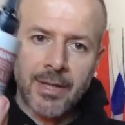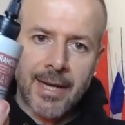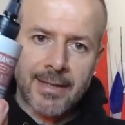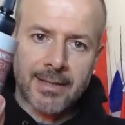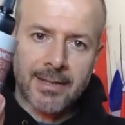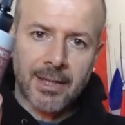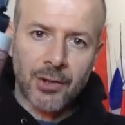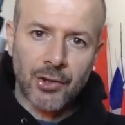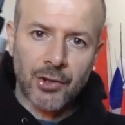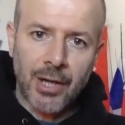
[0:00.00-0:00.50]

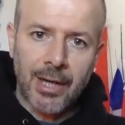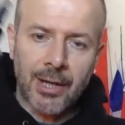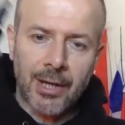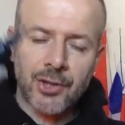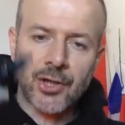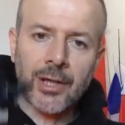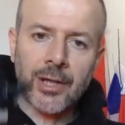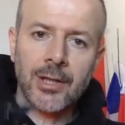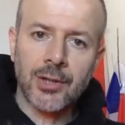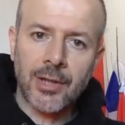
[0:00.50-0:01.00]
extra
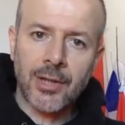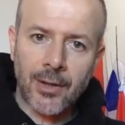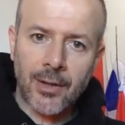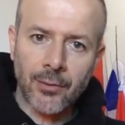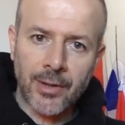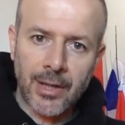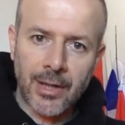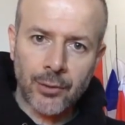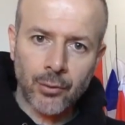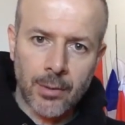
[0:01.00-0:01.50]
charge in the
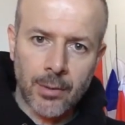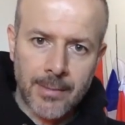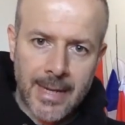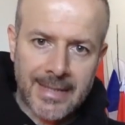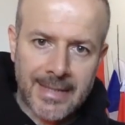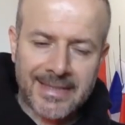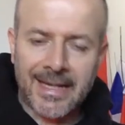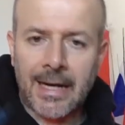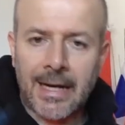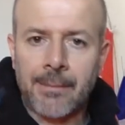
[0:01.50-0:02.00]
mask
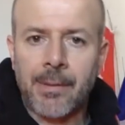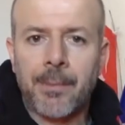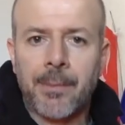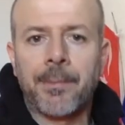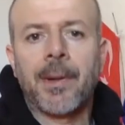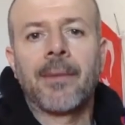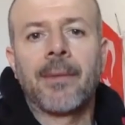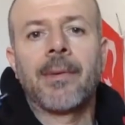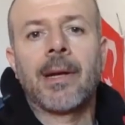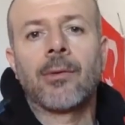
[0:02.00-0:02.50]
so
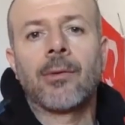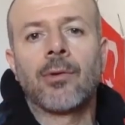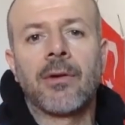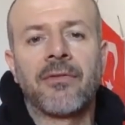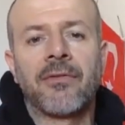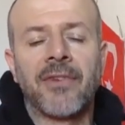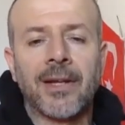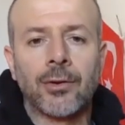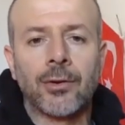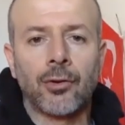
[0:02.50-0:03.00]
that you can
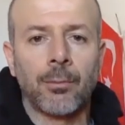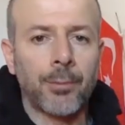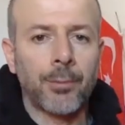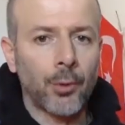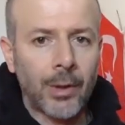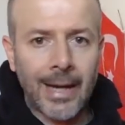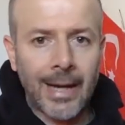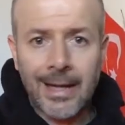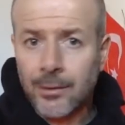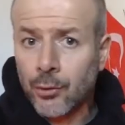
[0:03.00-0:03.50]
have a
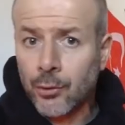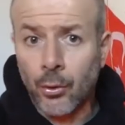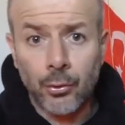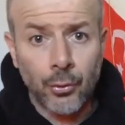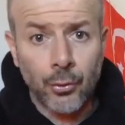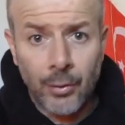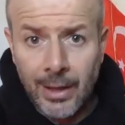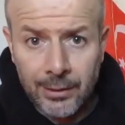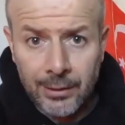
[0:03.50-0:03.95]
warmer effect?